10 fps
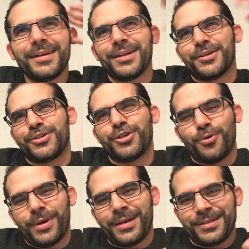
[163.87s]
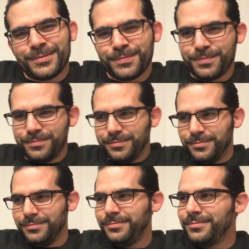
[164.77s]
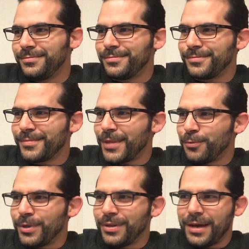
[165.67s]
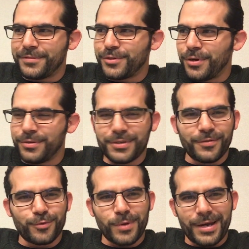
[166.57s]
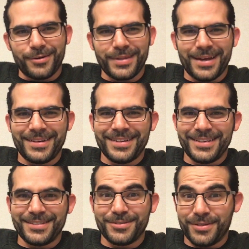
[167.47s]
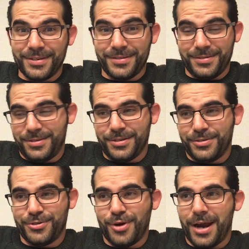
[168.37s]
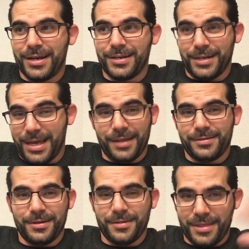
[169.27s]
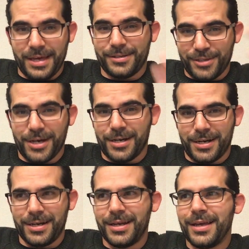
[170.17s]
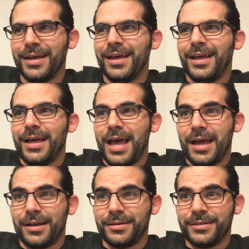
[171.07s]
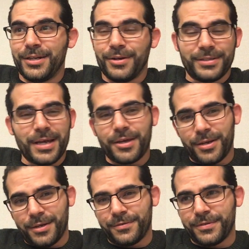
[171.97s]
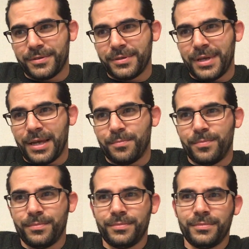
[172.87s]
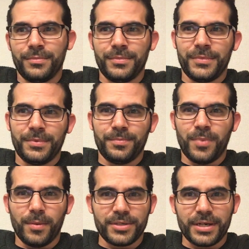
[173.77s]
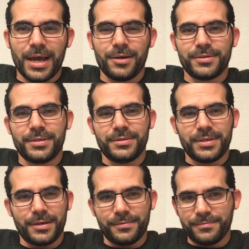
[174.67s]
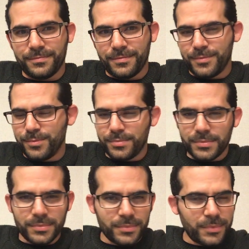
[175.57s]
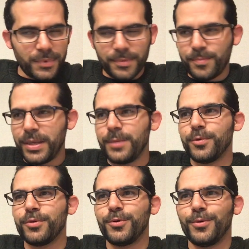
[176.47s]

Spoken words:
you know, showing real life struggles of a writer that is just trying to get a thing done. And, you know, executives and publishing houses and people